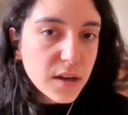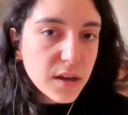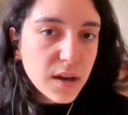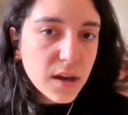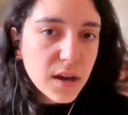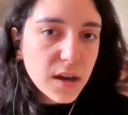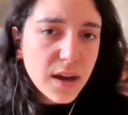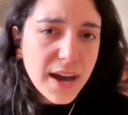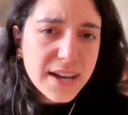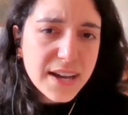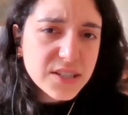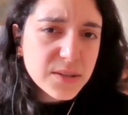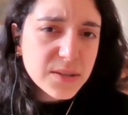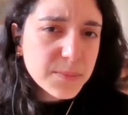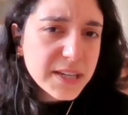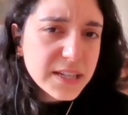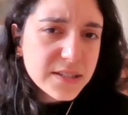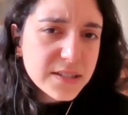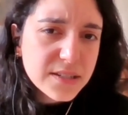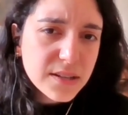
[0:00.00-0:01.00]
as a
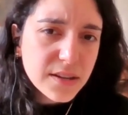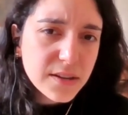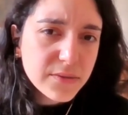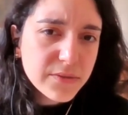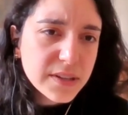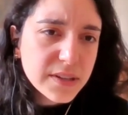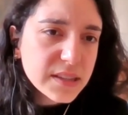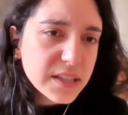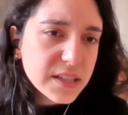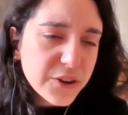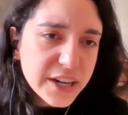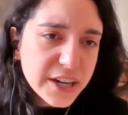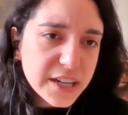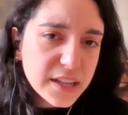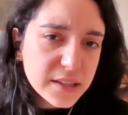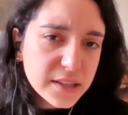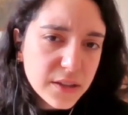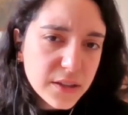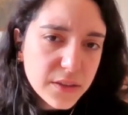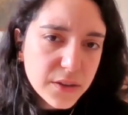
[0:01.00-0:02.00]
means of
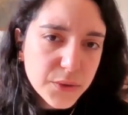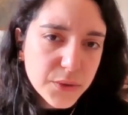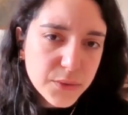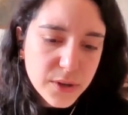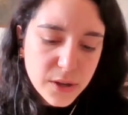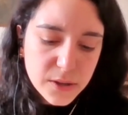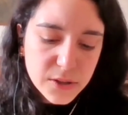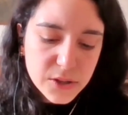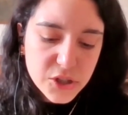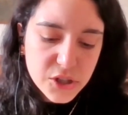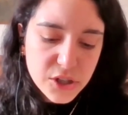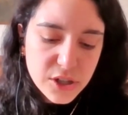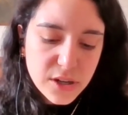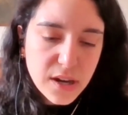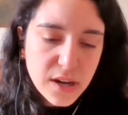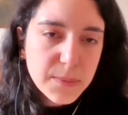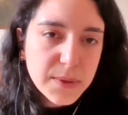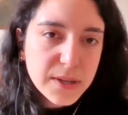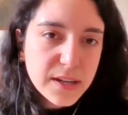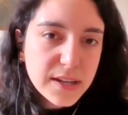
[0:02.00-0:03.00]
integrating to the new culture?
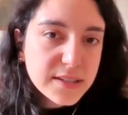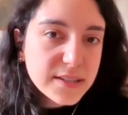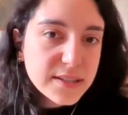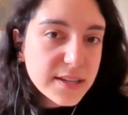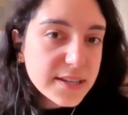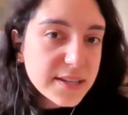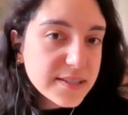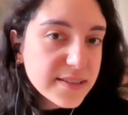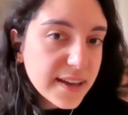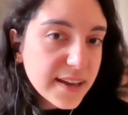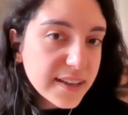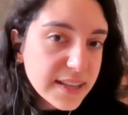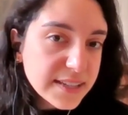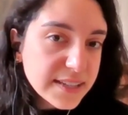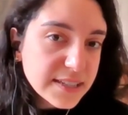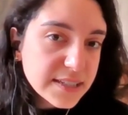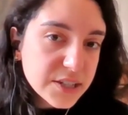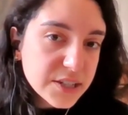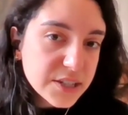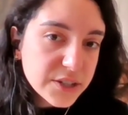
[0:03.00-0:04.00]
I mean, is that
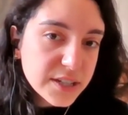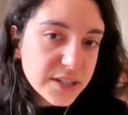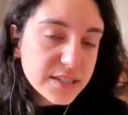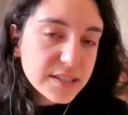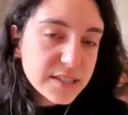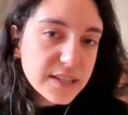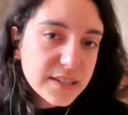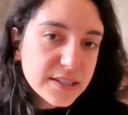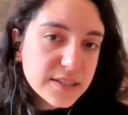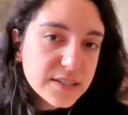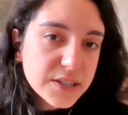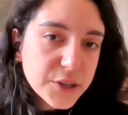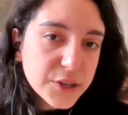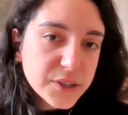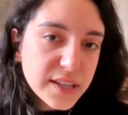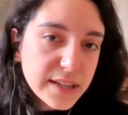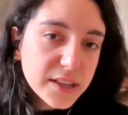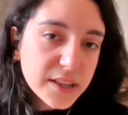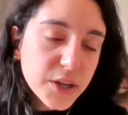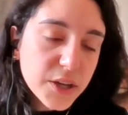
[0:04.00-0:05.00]
necessary? Is it necessary to
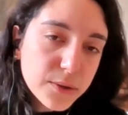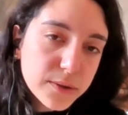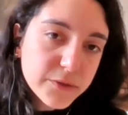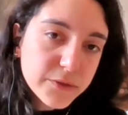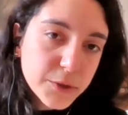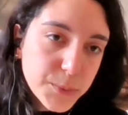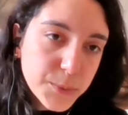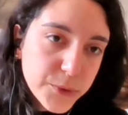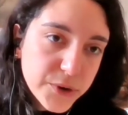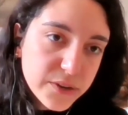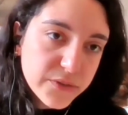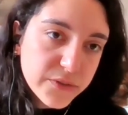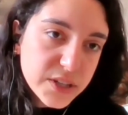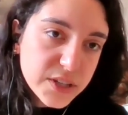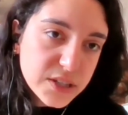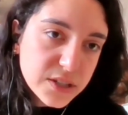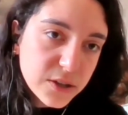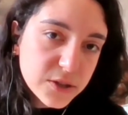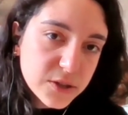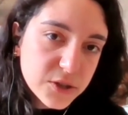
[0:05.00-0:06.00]
let go of your previous
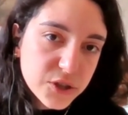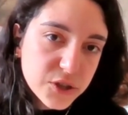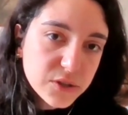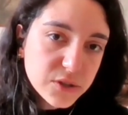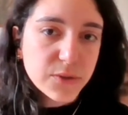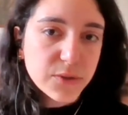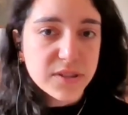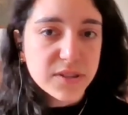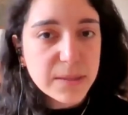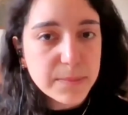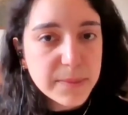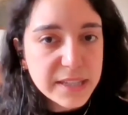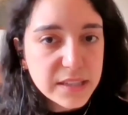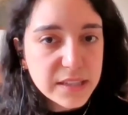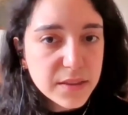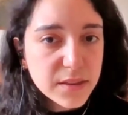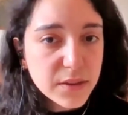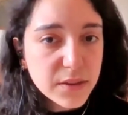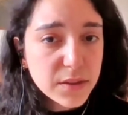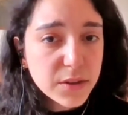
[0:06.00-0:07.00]
culture to assimilate
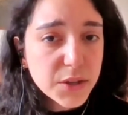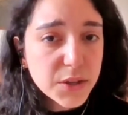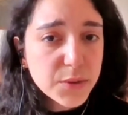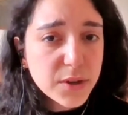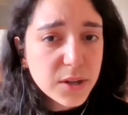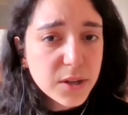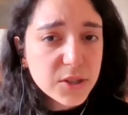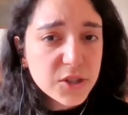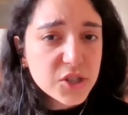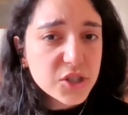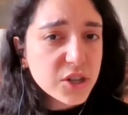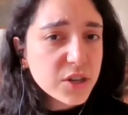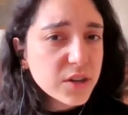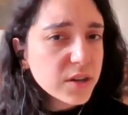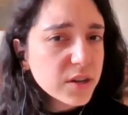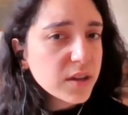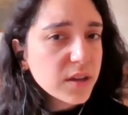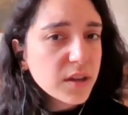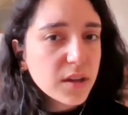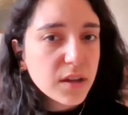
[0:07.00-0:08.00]
into the new culture,
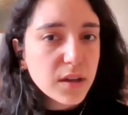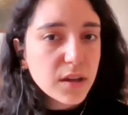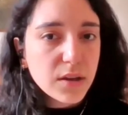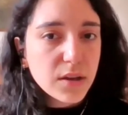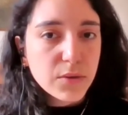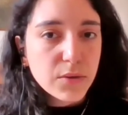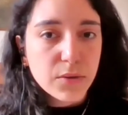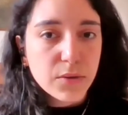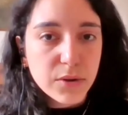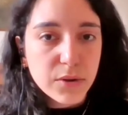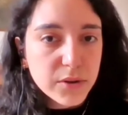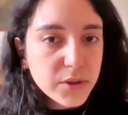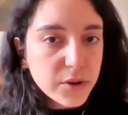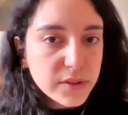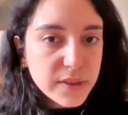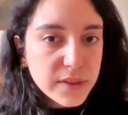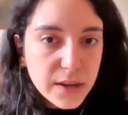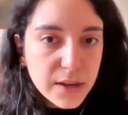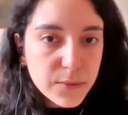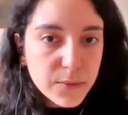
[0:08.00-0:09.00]
or your
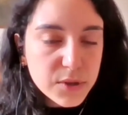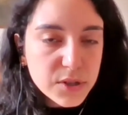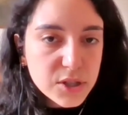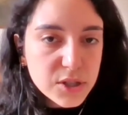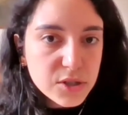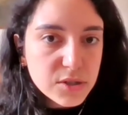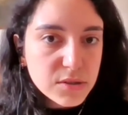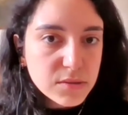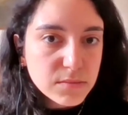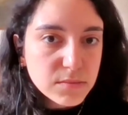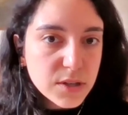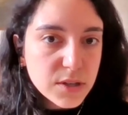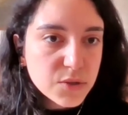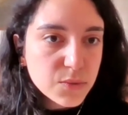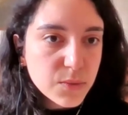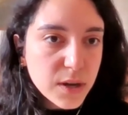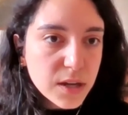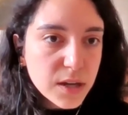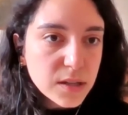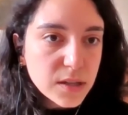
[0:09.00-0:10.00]
language as
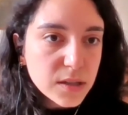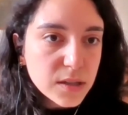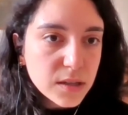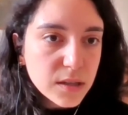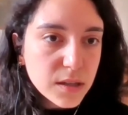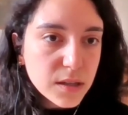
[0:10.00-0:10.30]
well?